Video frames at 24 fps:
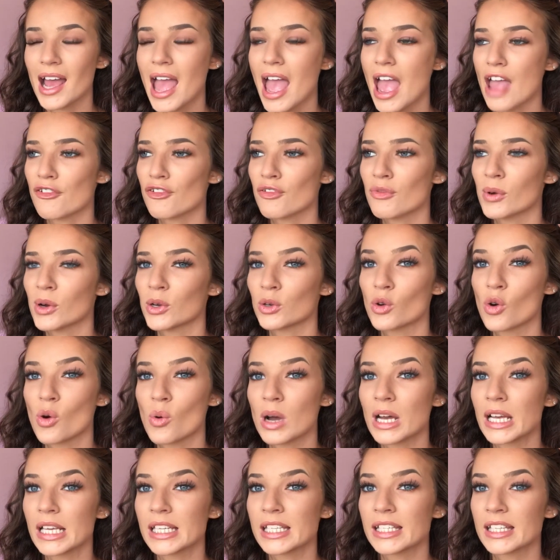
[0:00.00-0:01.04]
everyone
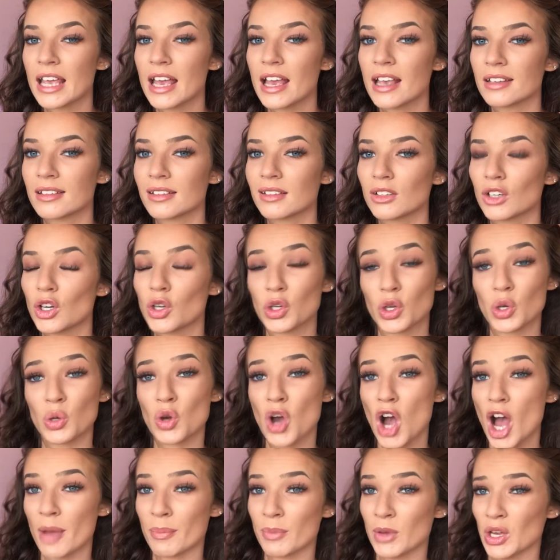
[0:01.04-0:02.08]
always says, oh, you
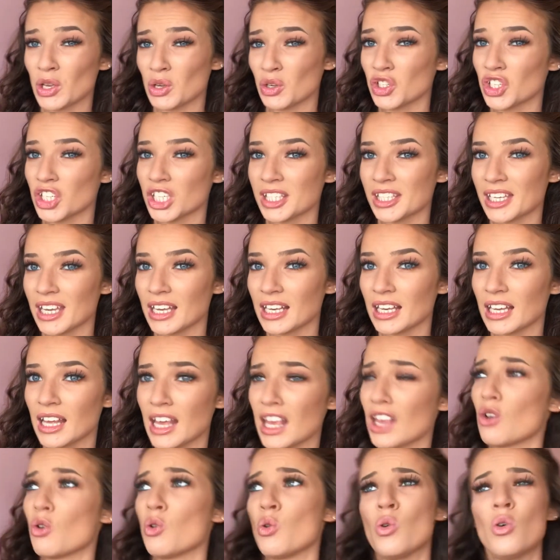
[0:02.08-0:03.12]
can't moan because you're
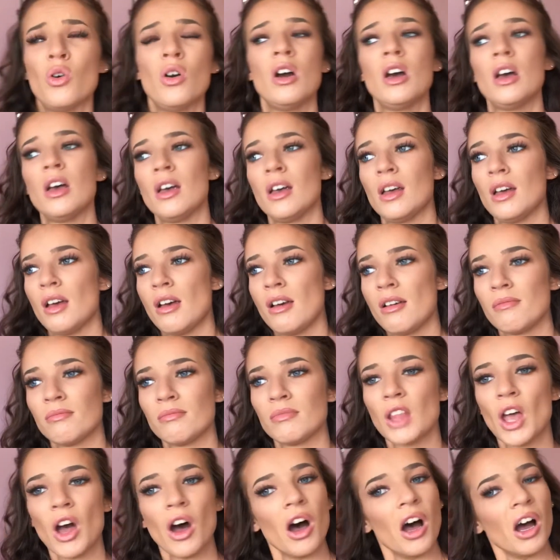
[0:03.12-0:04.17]
skinny, or
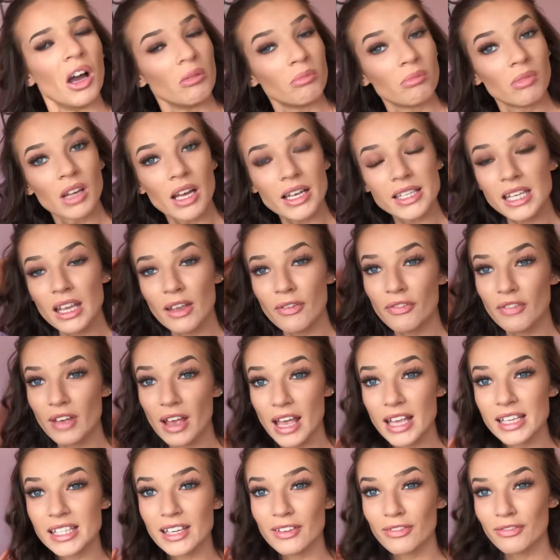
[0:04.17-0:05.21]
no, as
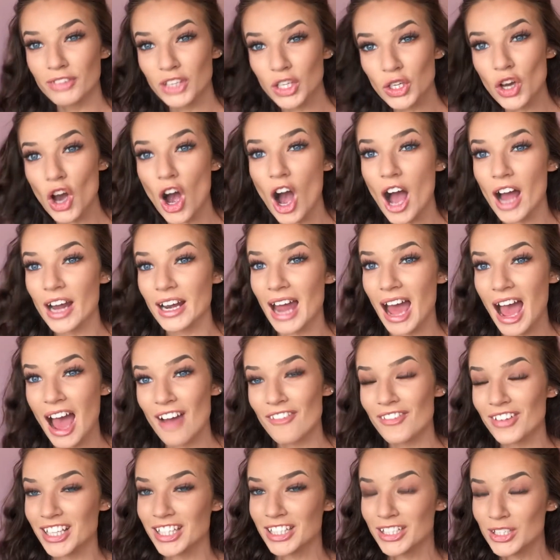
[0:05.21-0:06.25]
if you can't
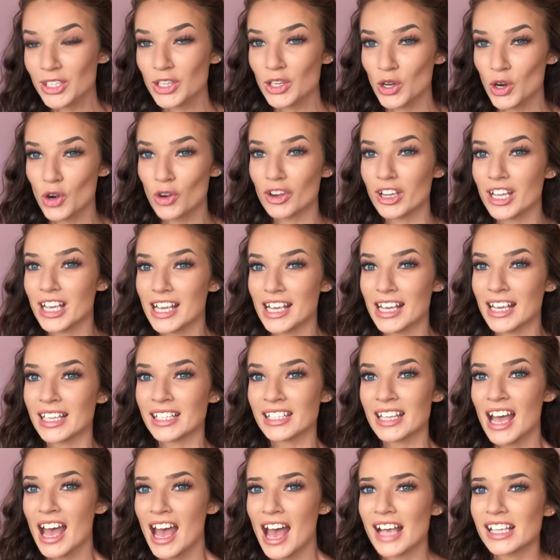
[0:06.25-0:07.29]
have
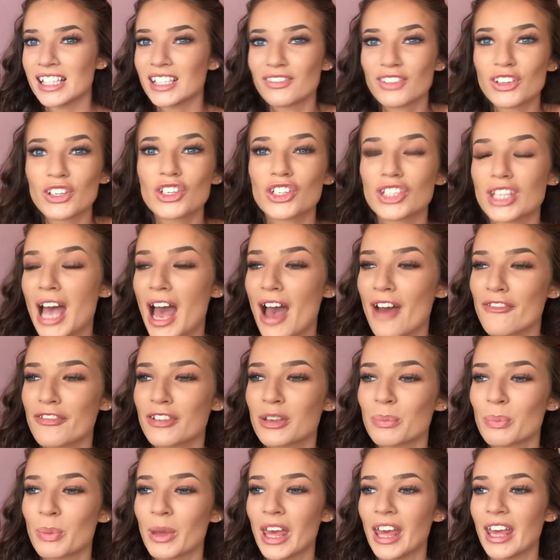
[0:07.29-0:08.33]
insecurities, as if you just have
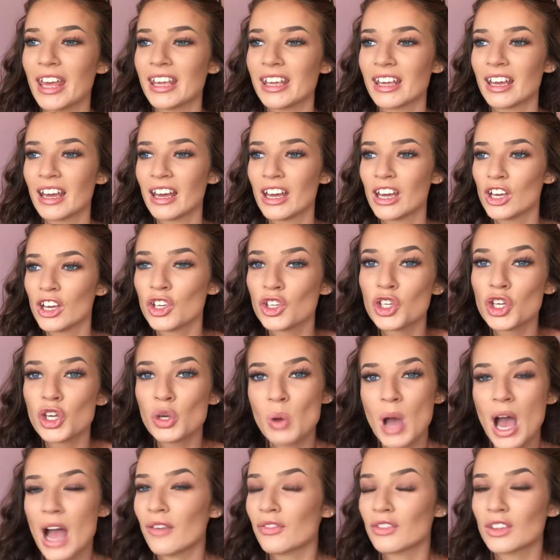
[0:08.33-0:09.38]
to be,
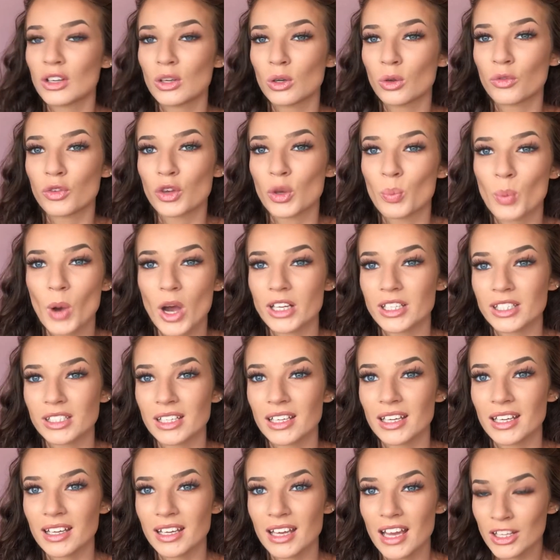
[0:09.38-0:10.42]
you have to love your
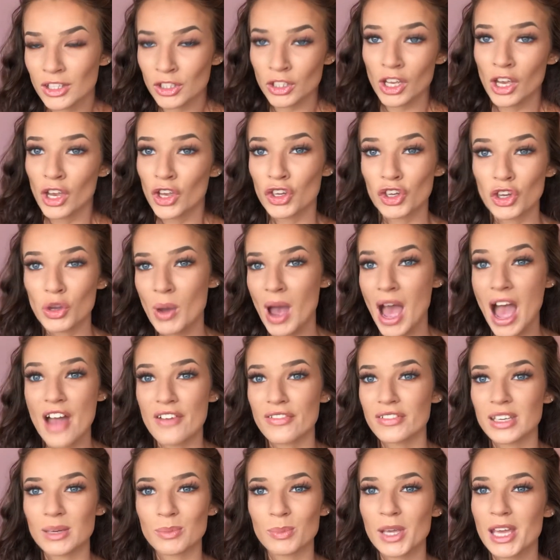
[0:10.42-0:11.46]
body and you
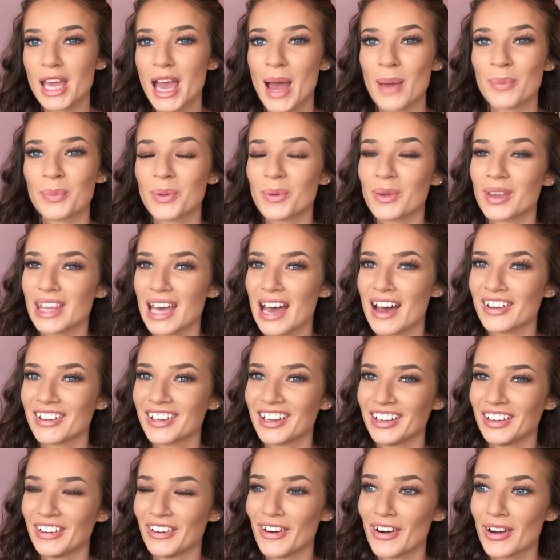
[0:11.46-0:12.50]
have to be happy with how
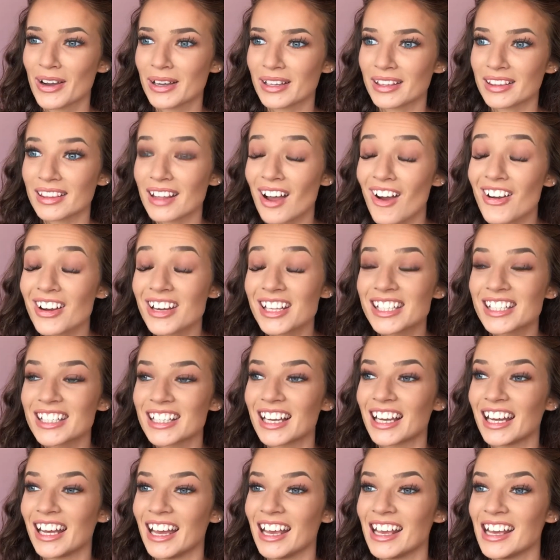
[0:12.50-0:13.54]
you look.
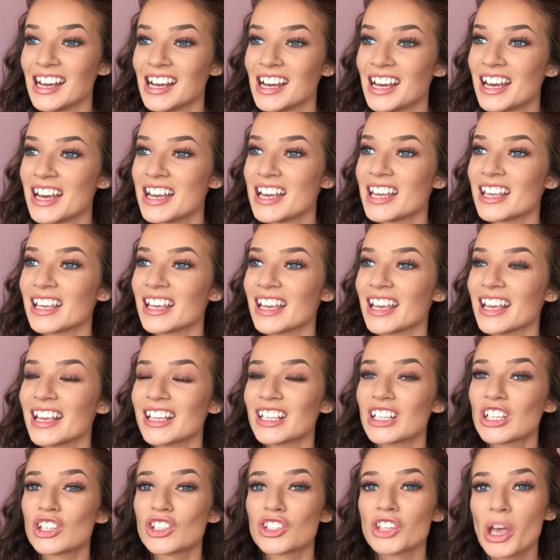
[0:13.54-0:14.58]
Honestly, it
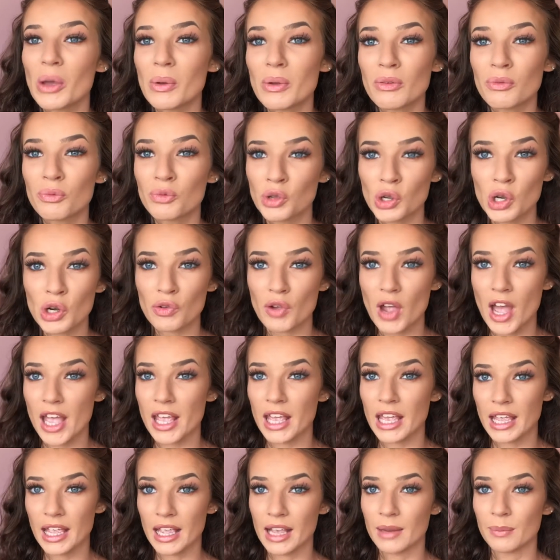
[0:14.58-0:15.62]
is so
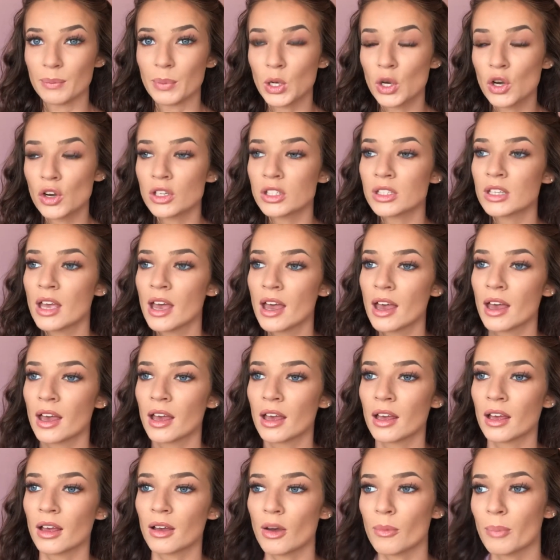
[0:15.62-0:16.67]
infuriating, because
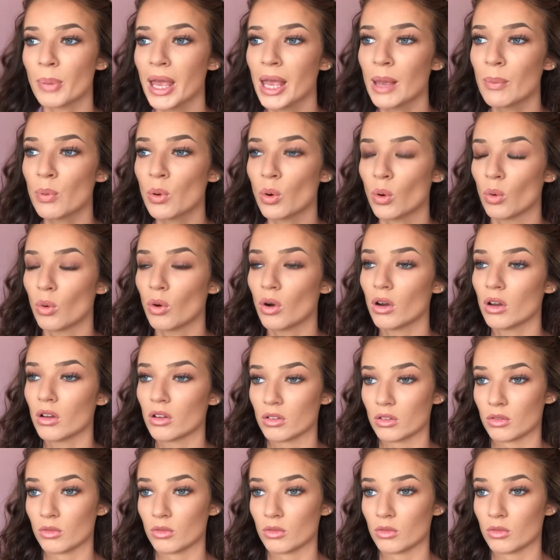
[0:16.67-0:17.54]
people